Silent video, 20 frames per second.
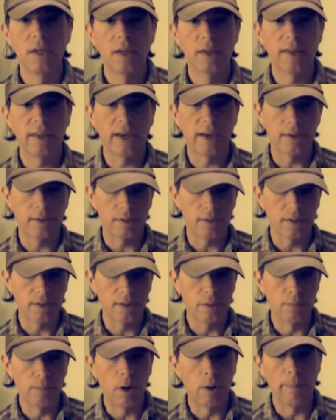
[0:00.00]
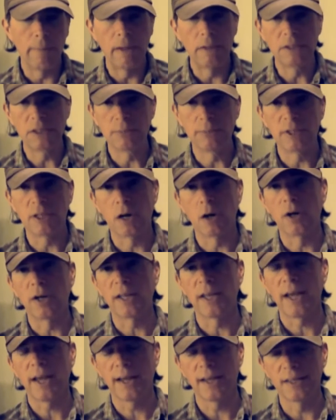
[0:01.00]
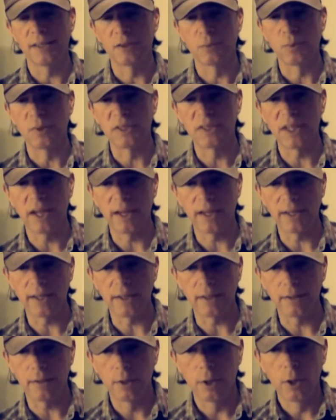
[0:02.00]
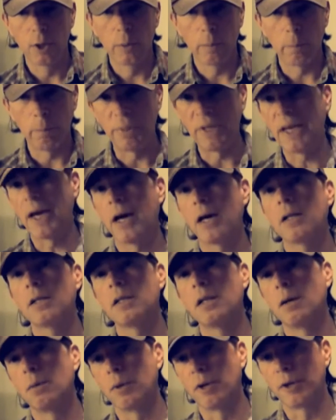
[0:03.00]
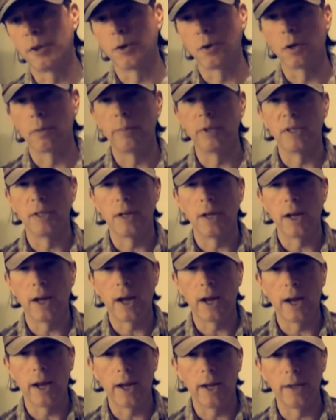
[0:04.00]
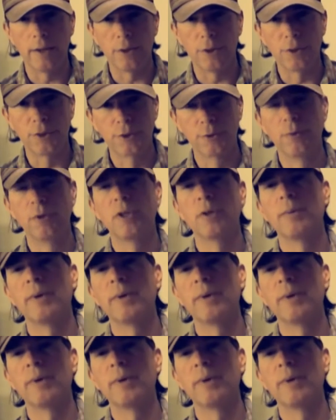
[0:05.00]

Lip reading: that the momentum it already has will take it beyond low Earth orbit and through the